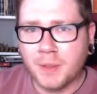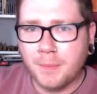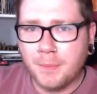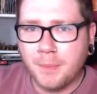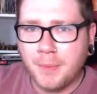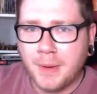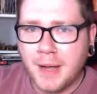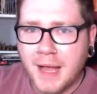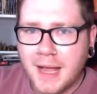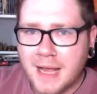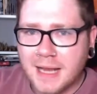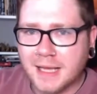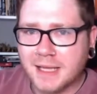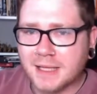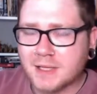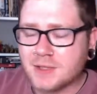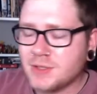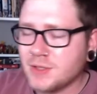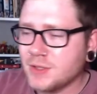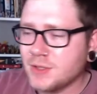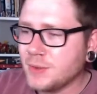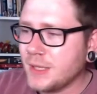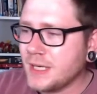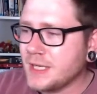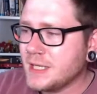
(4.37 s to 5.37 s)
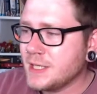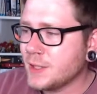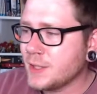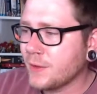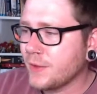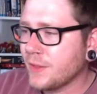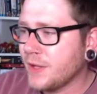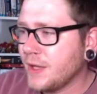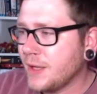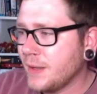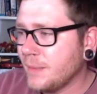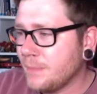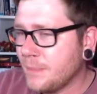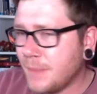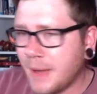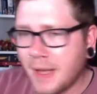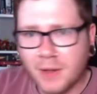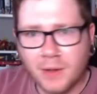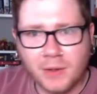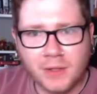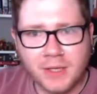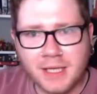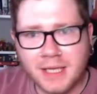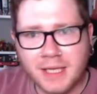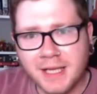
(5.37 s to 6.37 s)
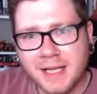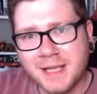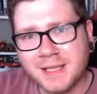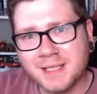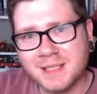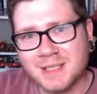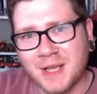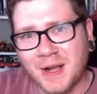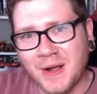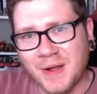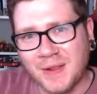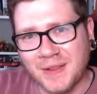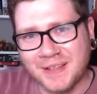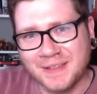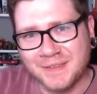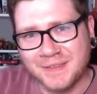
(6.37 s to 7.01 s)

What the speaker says: back to another Metal Gear Solid